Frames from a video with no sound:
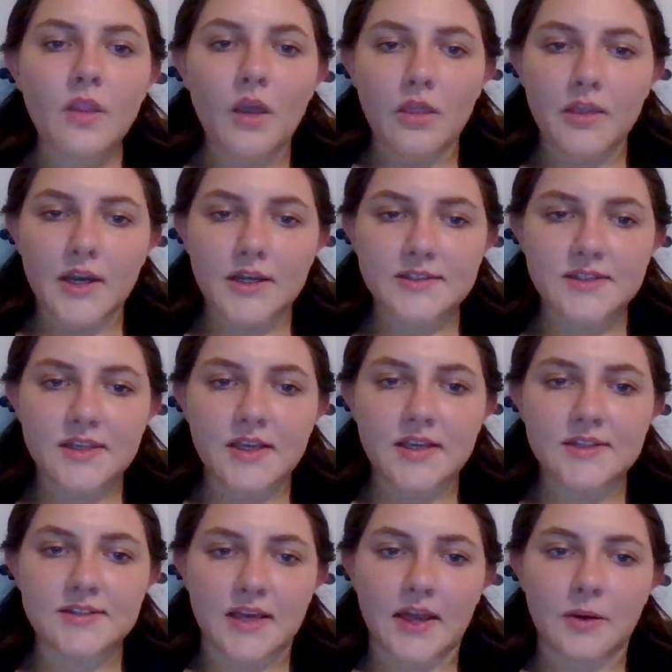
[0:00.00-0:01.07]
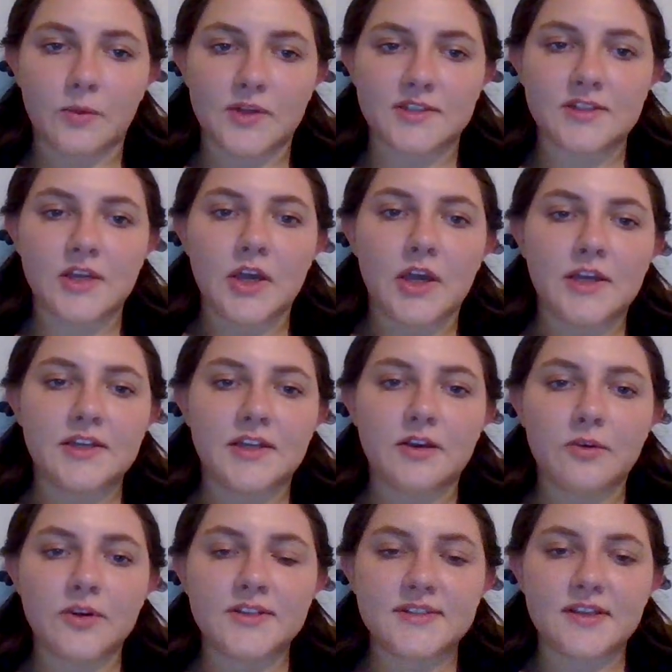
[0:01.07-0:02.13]
The next thing he said was
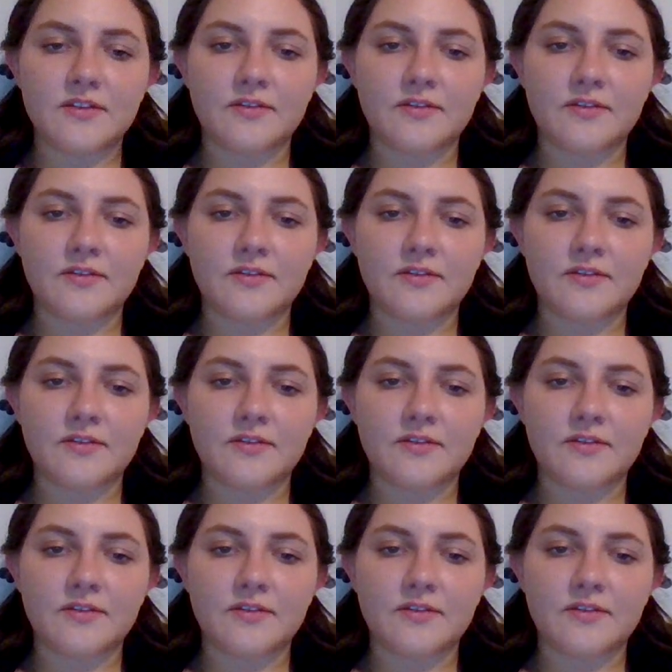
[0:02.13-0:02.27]
decreasing